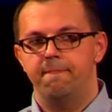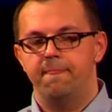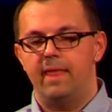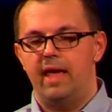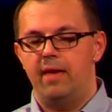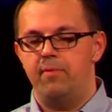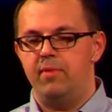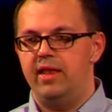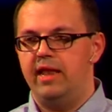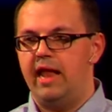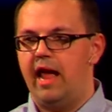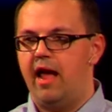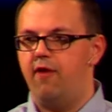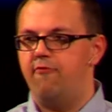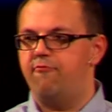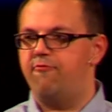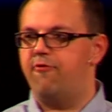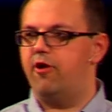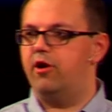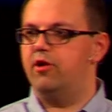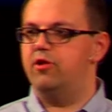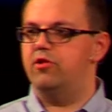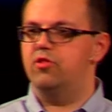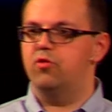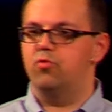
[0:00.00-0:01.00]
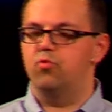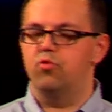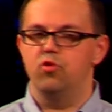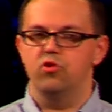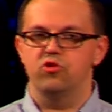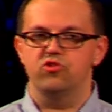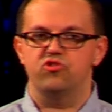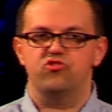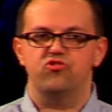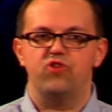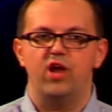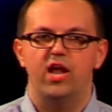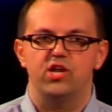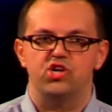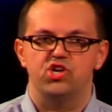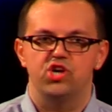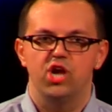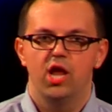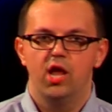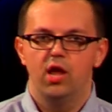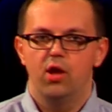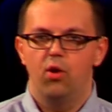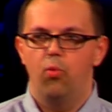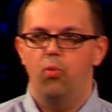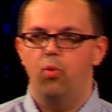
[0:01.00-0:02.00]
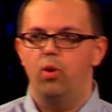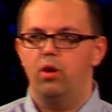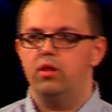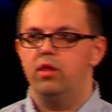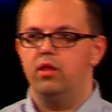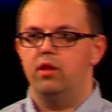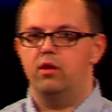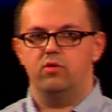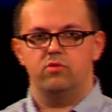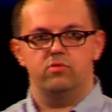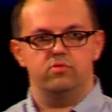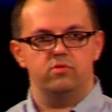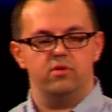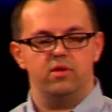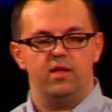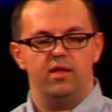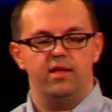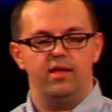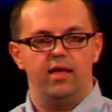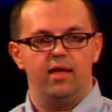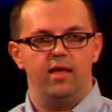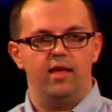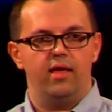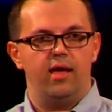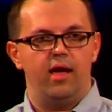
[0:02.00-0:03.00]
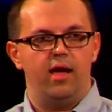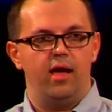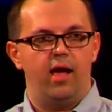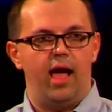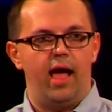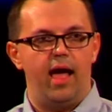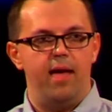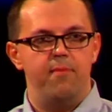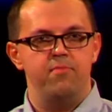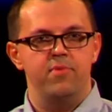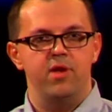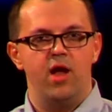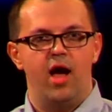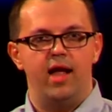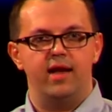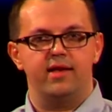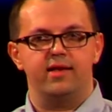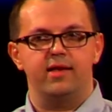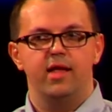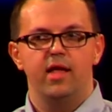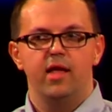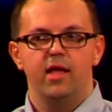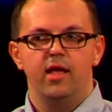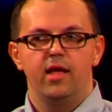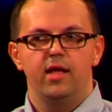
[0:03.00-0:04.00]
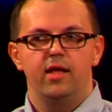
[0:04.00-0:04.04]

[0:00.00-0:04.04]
I mean, how far did the rules stretch? I'm not